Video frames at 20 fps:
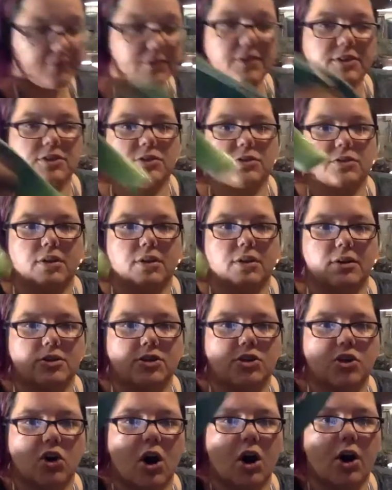this
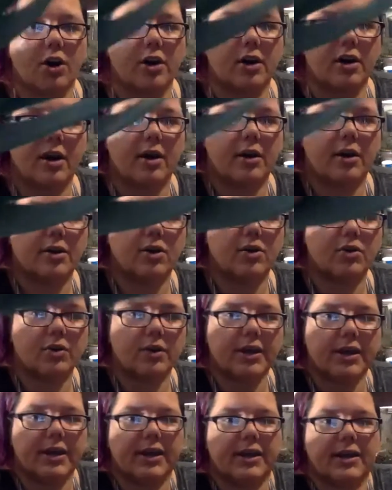dark
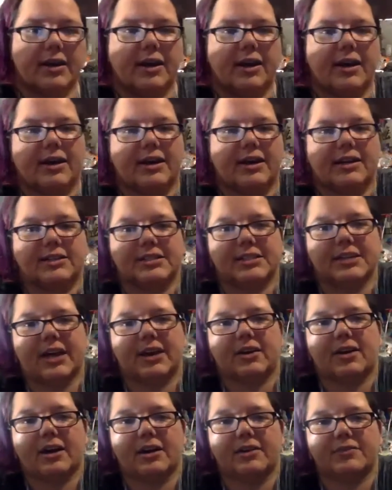green. It's
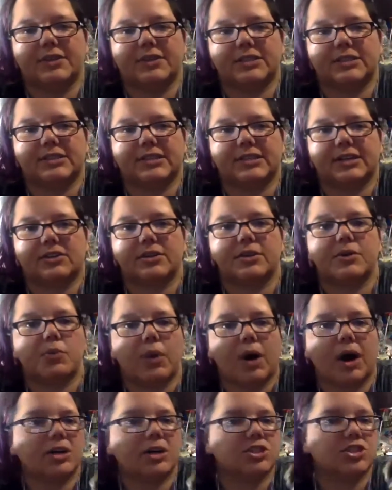now kind of this sickly
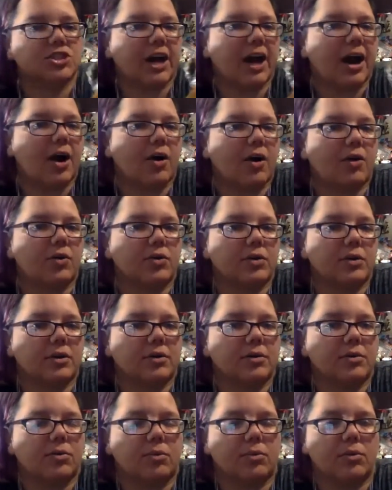washed out
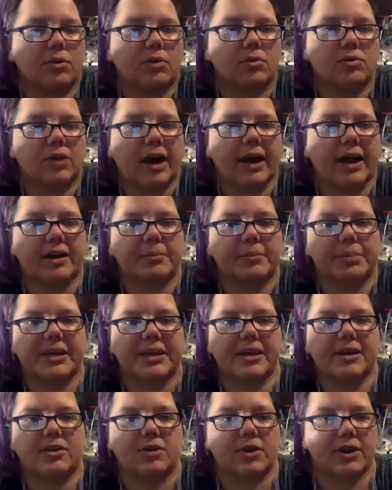light
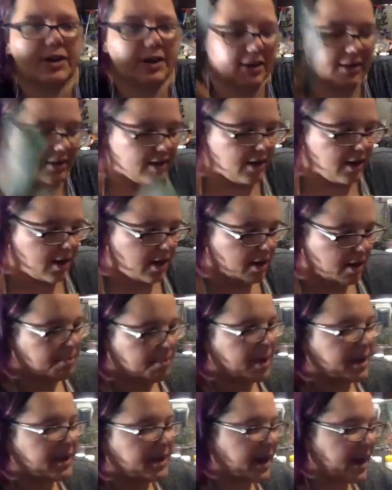pea green.
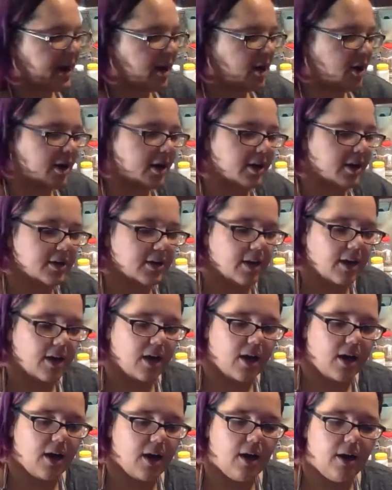My carrot
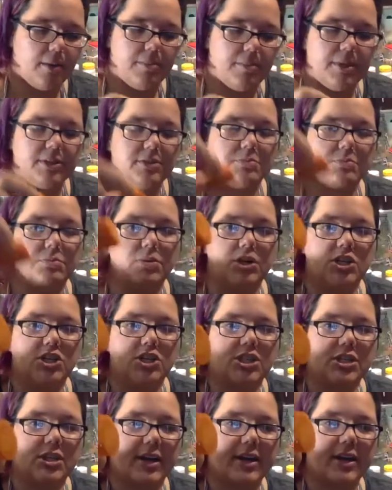um, is
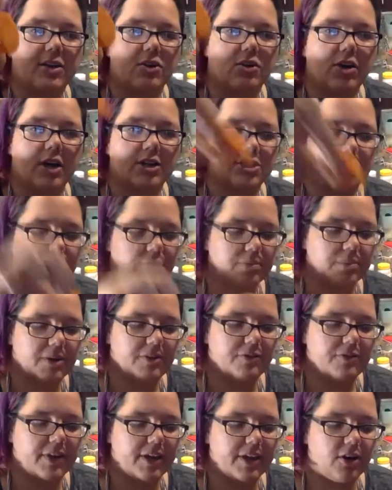mushy. I could crush it with my
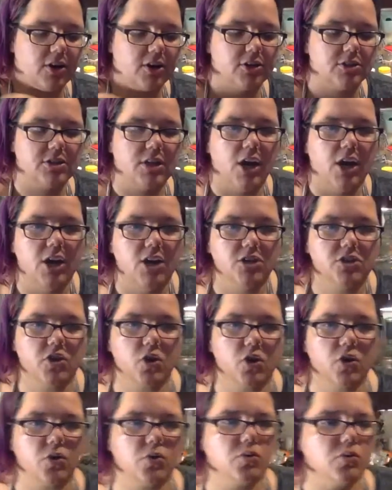fingers.
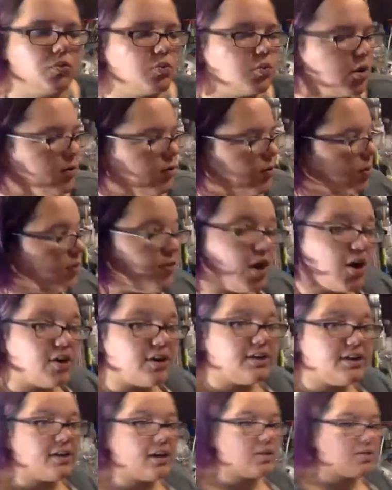So we have
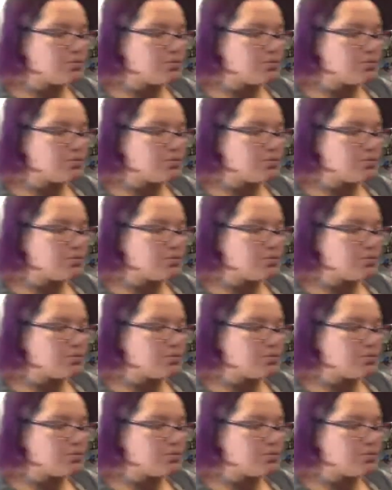already done